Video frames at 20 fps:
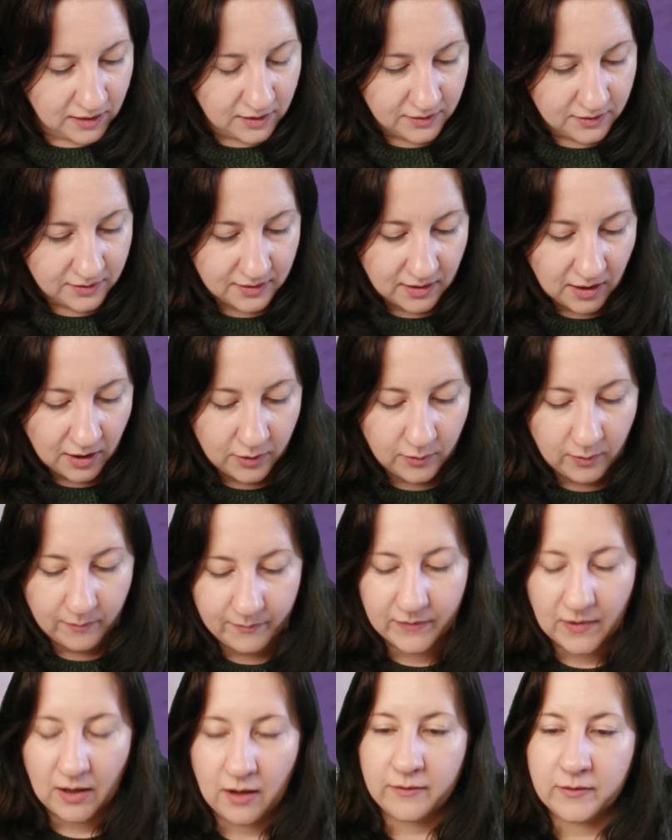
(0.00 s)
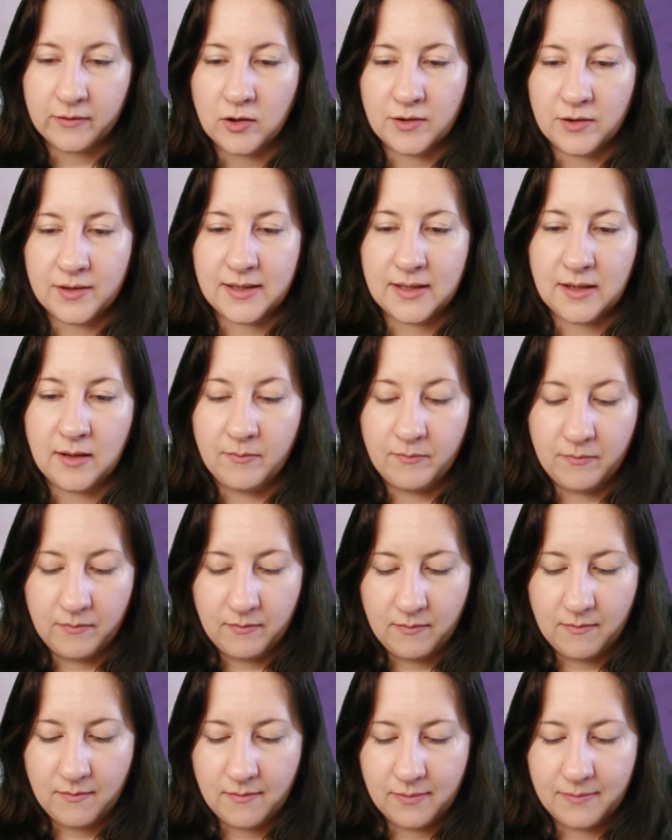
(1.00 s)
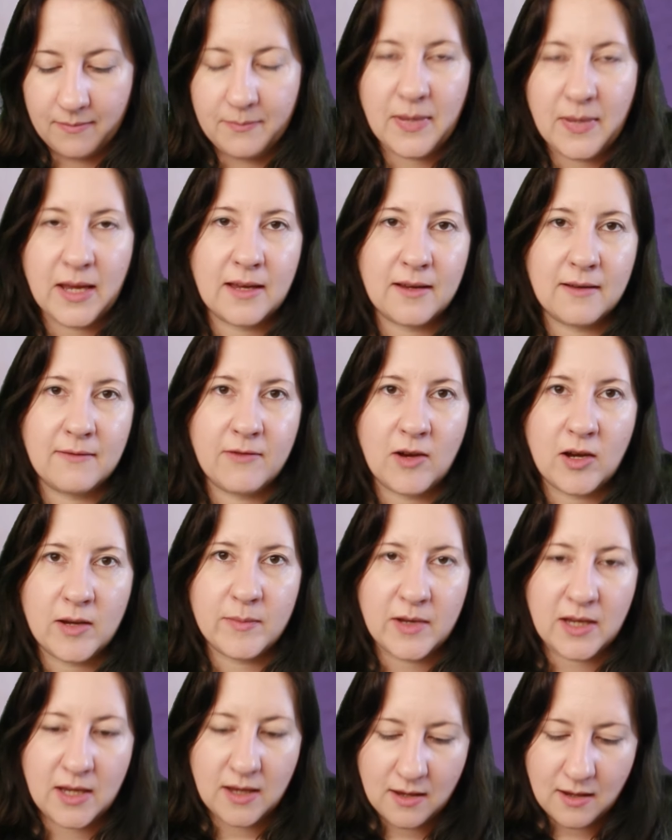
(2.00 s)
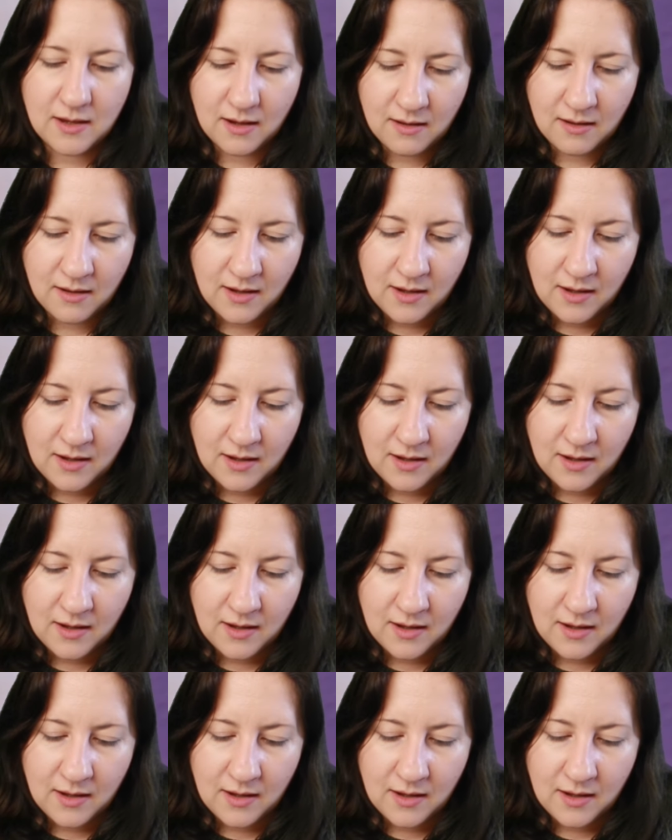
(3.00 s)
so I've got some pink fibre here.